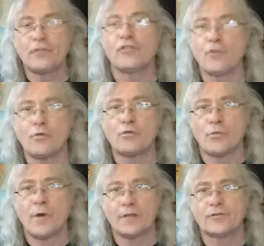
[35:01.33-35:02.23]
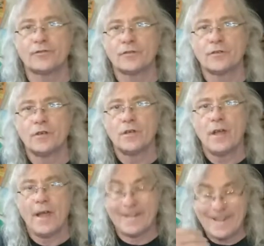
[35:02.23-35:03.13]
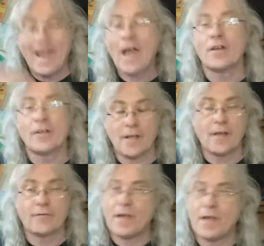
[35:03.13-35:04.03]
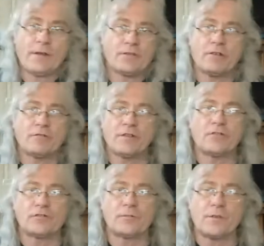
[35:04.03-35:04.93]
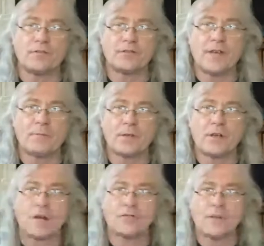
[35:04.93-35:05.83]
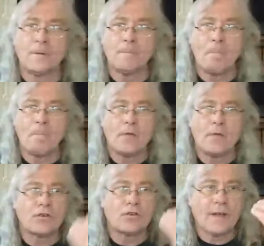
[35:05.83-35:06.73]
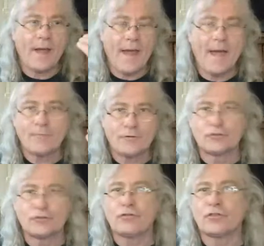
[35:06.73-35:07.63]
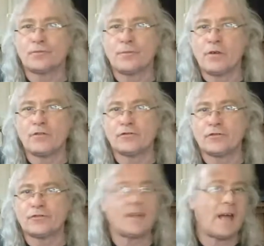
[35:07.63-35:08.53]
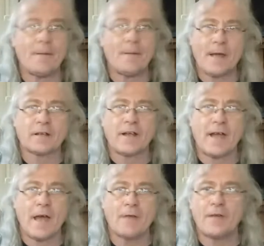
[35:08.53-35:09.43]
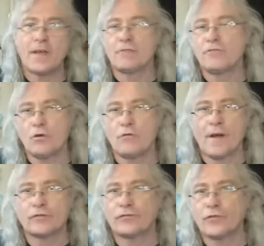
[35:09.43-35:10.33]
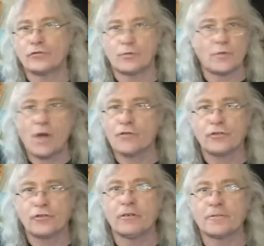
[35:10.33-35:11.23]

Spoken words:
own ways, and that right there needs to be said, because you're going to have certain experiences that I'm not going to have, and you know, vice versa. We all share it.